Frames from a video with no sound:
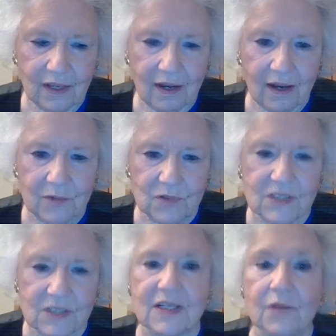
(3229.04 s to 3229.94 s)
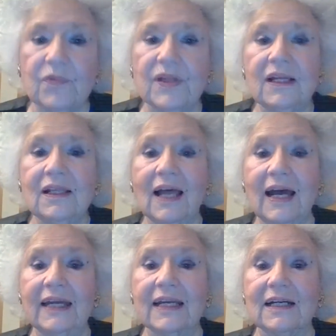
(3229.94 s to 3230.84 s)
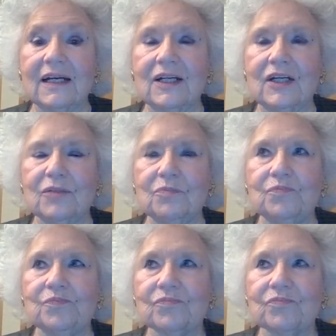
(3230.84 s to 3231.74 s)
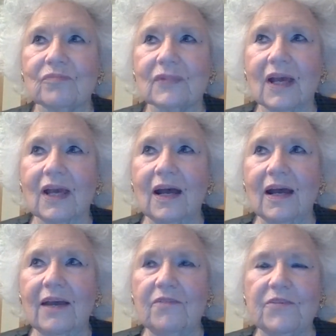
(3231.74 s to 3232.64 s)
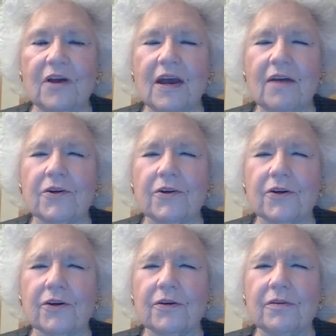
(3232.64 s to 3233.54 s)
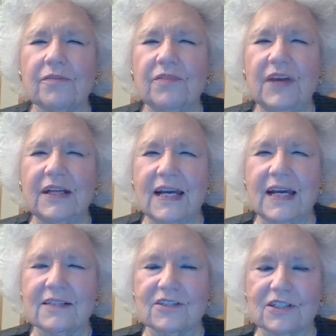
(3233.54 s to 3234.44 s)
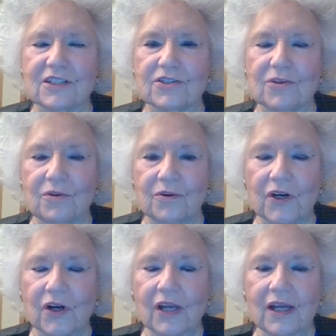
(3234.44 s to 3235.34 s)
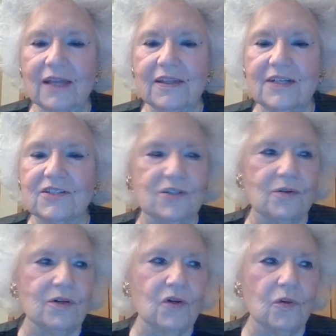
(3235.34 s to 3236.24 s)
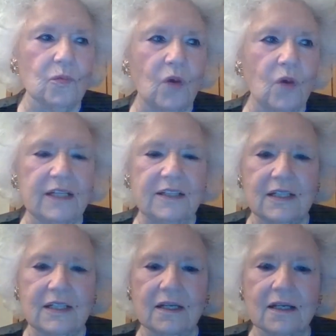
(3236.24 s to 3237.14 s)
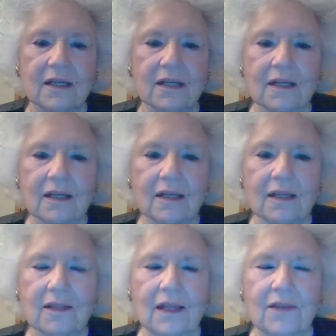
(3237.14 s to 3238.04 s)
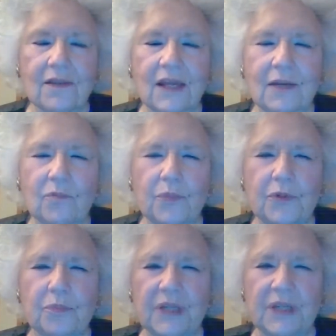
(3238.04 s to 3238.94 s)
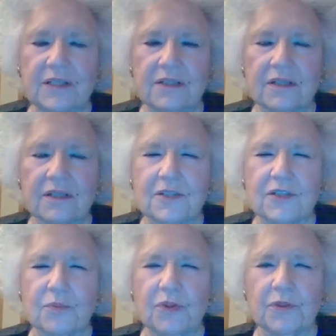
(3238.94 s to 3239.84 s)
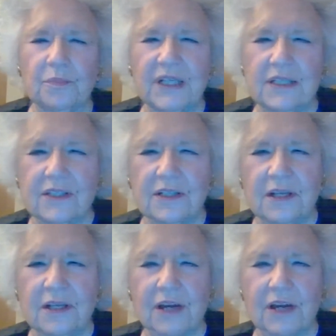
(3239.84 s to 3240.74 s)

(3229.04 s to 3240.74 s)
was something like, if you ever heard the Fantastic score, there's a song called Why Did They Put Beans, the kids put beans in their